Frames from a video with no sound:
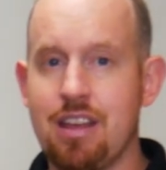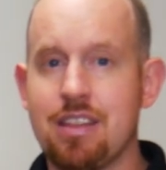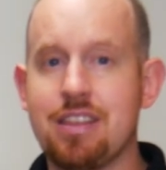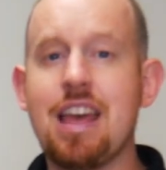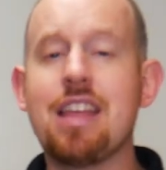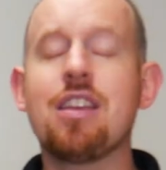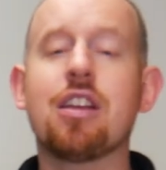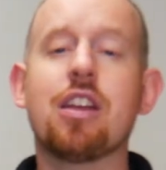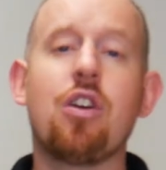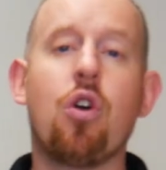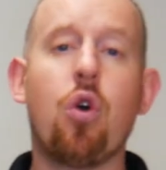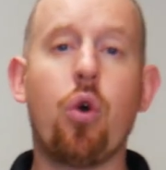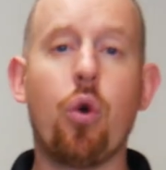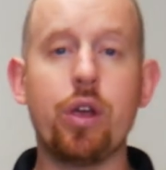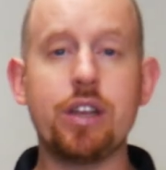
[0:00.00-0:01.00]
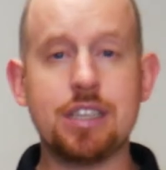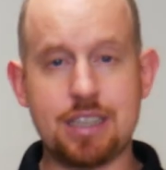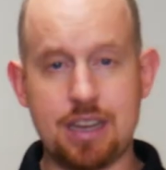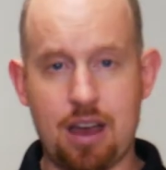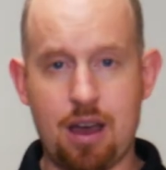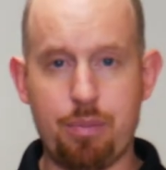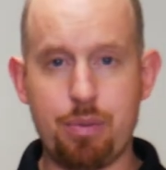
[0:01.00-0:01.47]
Then they're going to
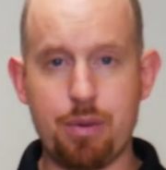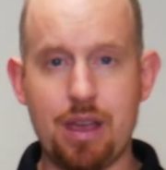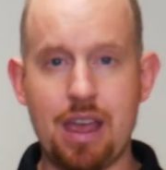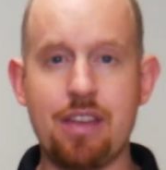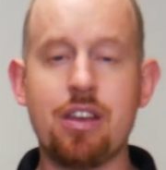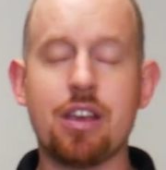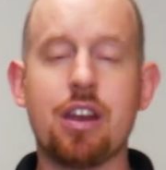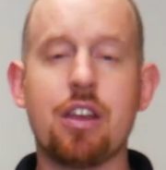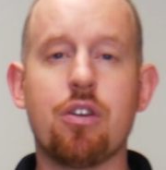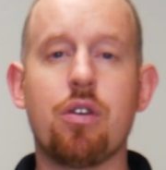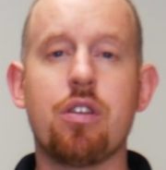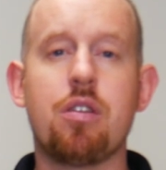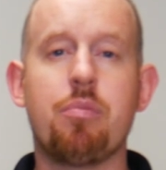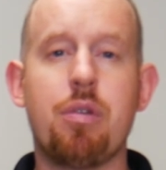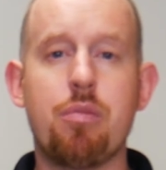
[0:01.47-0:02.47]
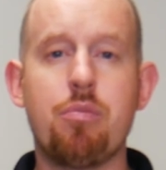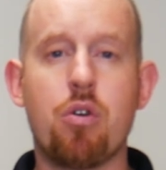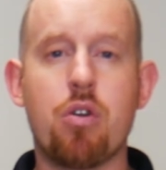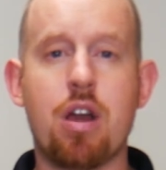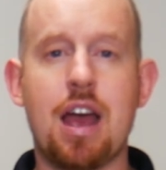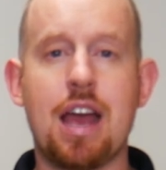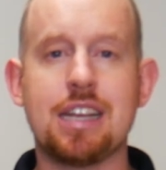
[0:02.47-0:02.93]
hoist up and they're going to go to the mud
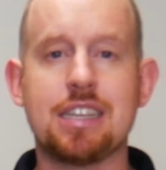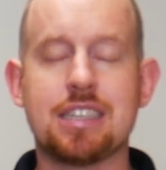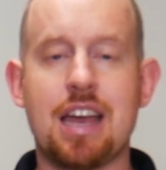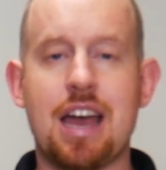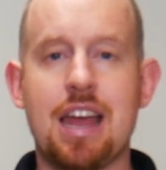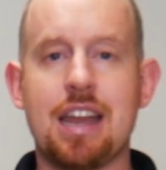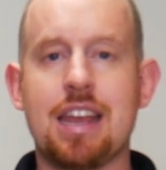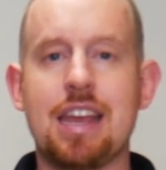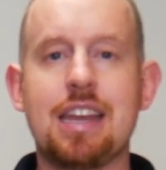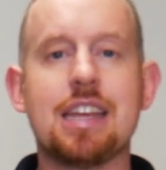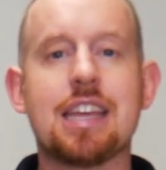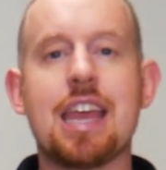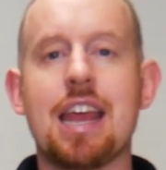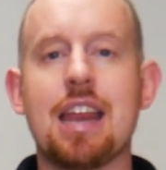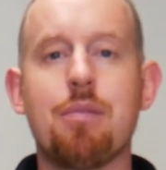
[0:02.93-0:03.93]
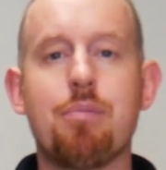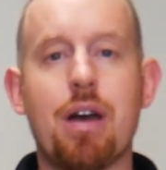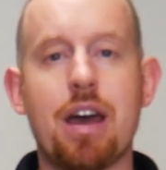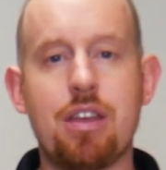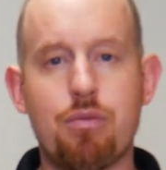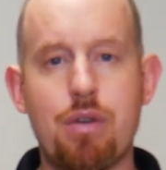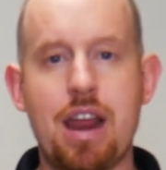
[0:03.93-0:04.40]
motor high side indicated
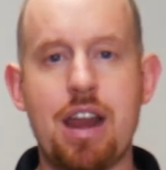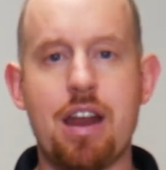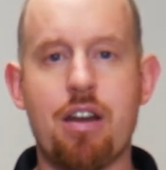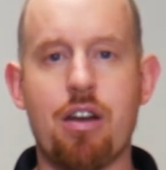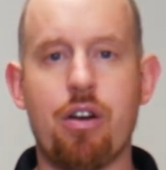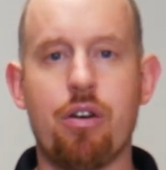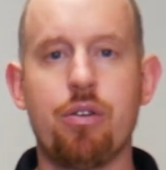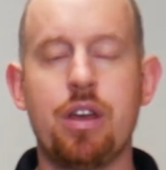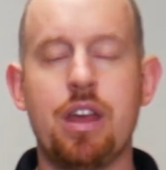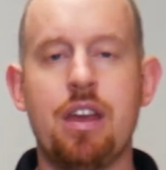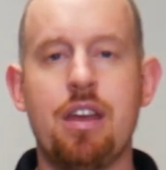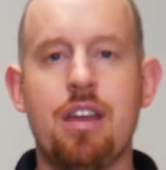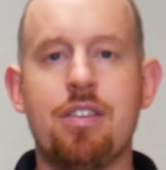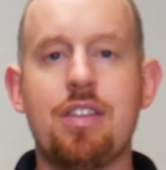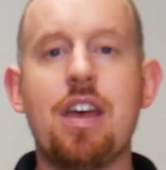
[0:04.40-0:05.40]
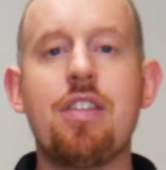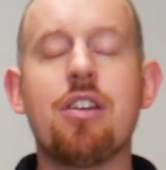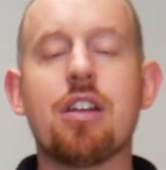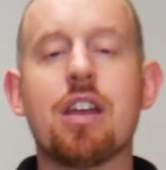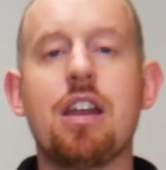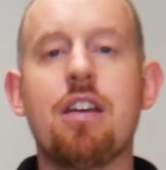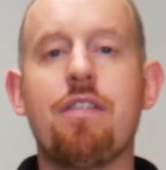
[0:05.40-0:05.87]
by the red arrow. Then
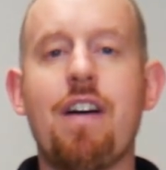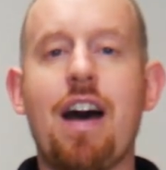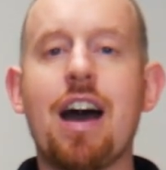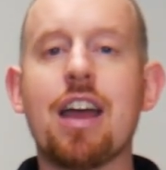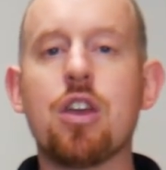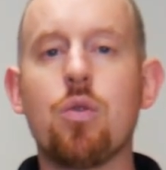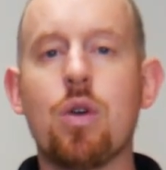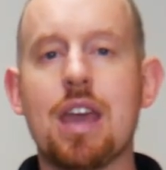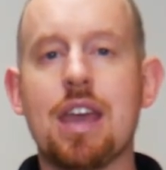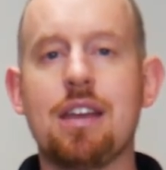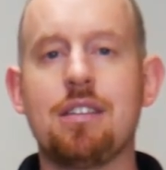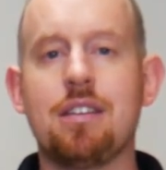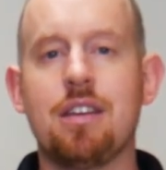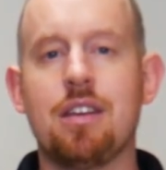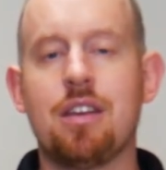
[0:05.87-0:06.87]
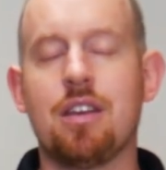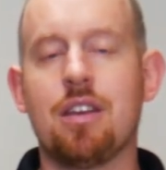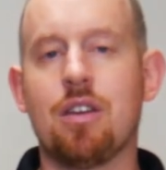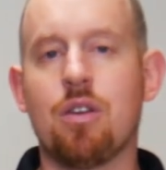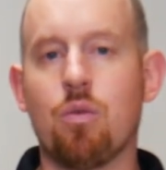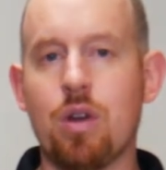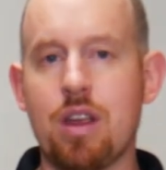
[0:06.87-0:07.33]
they're going to evaluate
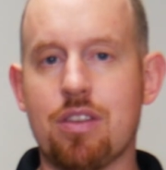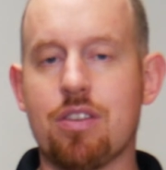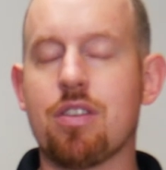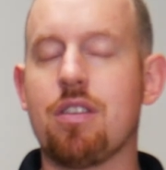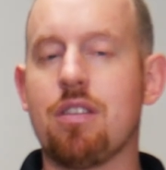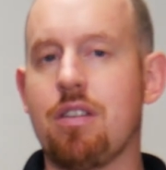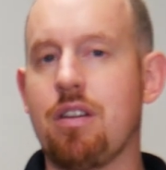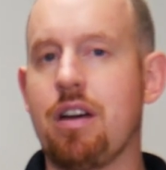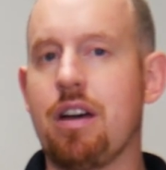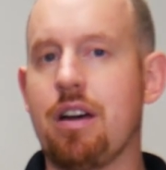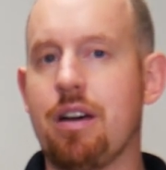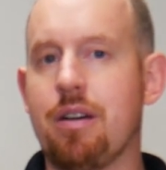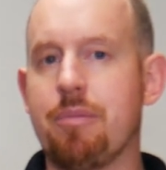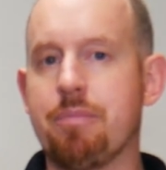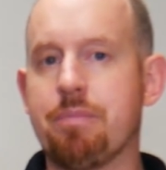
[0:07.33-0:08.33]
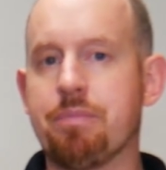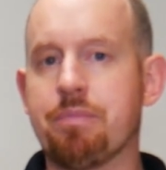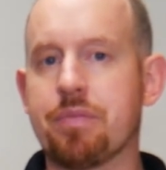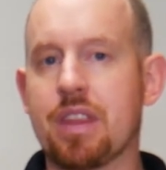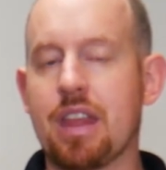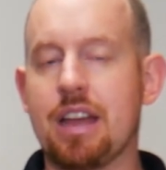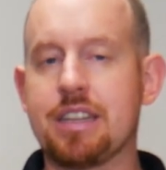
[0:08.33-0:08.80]
with
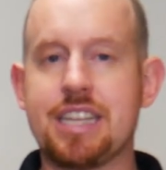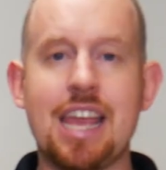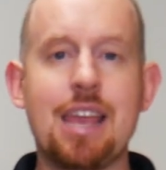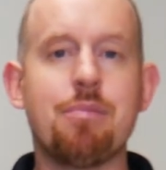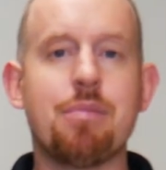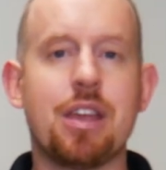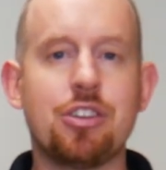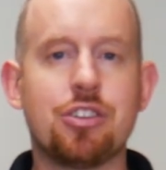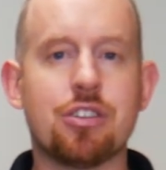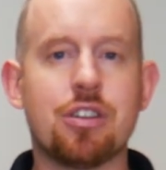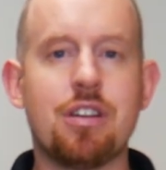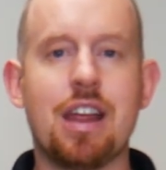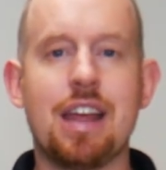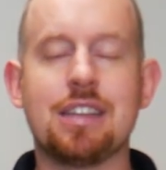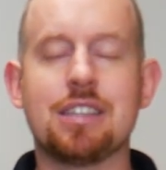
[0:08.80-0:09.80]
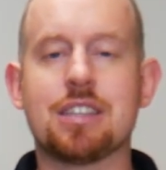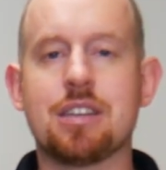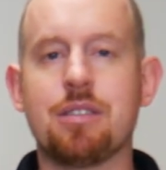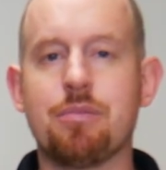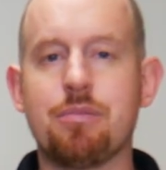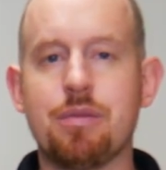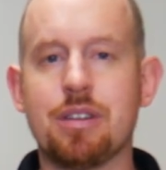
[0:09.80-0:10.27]
a tape measure and
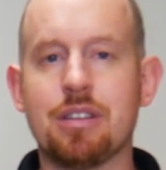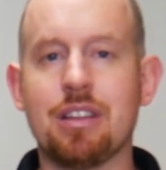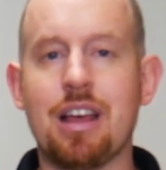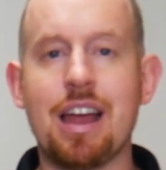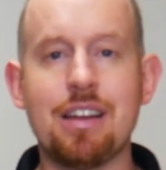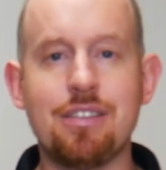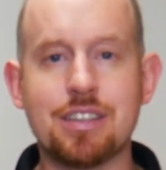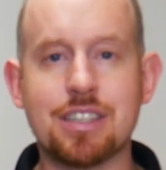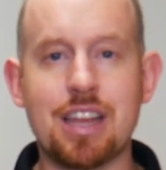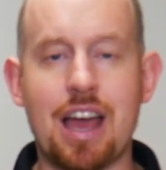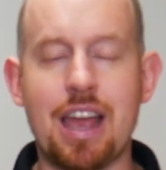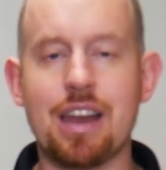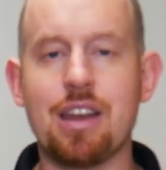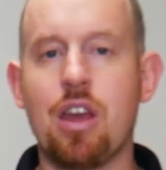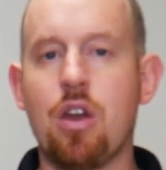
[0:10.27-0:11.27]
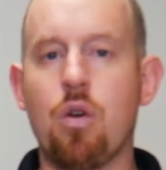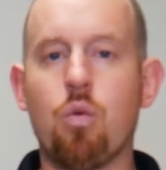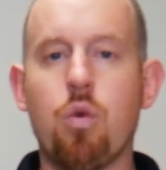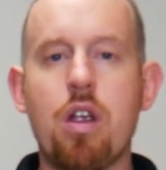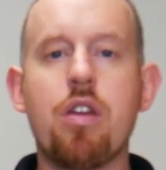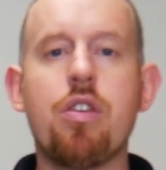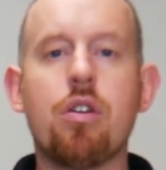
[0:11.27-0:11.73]
some line of sight
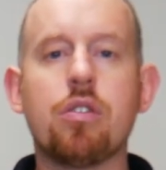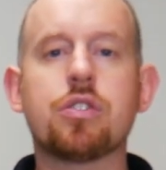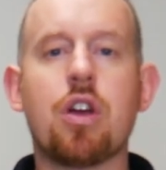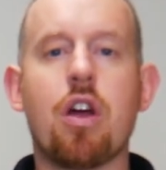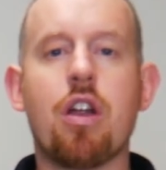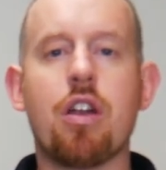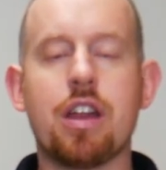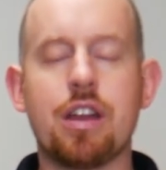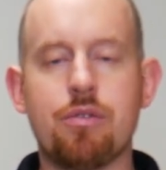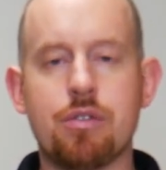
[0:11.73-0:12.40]
where those are in